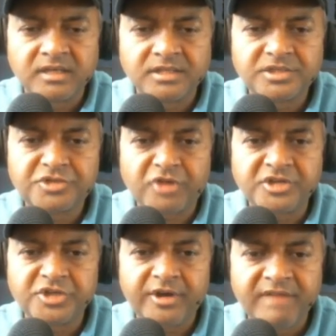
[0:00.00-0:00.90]

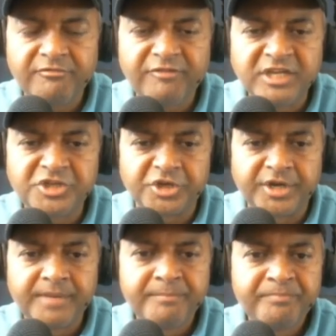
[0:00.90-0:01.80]
structure and
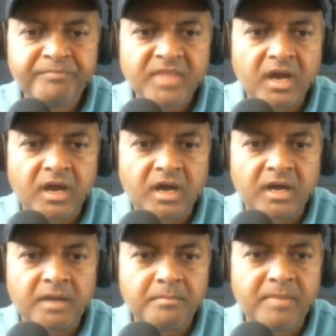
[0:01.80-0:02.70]
feature,
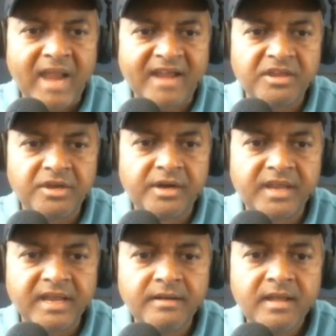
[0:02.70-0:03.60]
black here
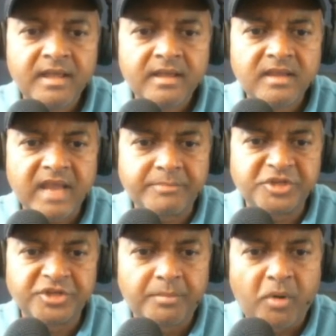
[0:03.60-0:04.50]
can
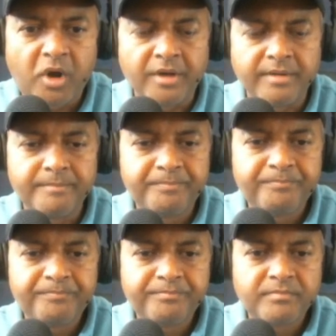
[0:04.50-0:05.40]
capture the pawn
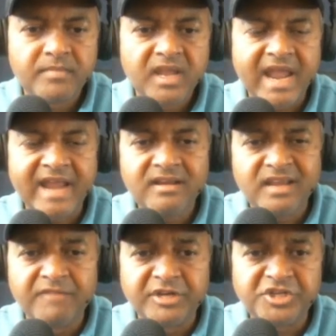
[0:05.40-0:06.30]
and
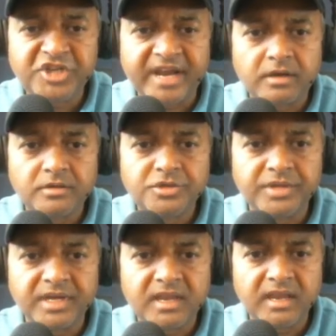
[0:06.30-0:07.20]
give a check to
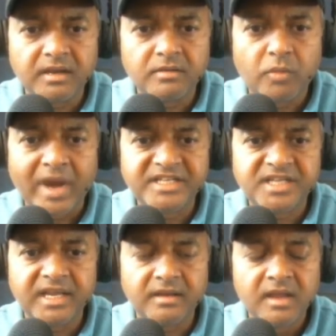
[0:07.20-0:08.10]
the king,
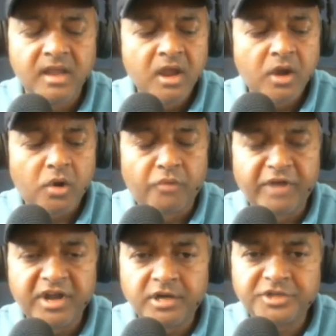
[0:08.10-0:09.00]
white king.
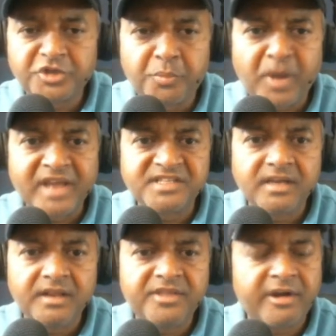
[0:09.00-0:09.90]
Over here,
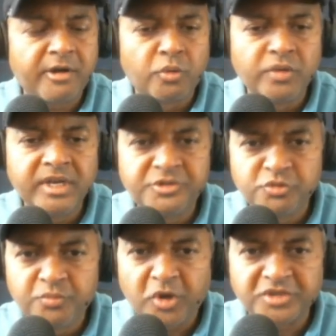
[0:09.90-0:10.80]
surprisingly, there are only
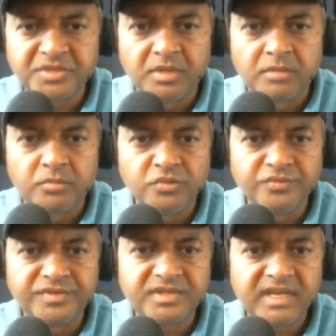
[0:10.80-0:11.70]
two possible
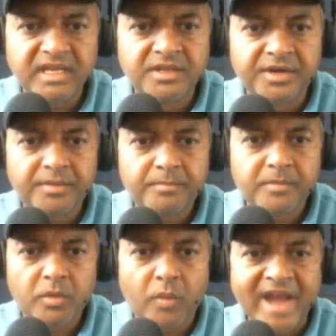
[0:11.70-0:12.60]
moves. Either
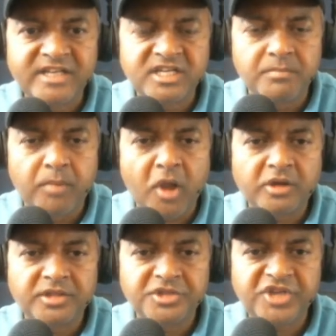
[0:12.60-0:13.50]
white can
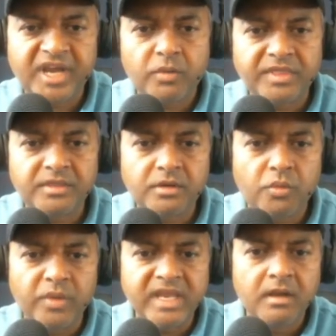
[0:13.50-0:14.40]
block the check with the
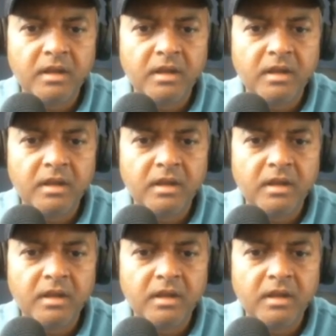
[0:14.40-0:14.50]
queen,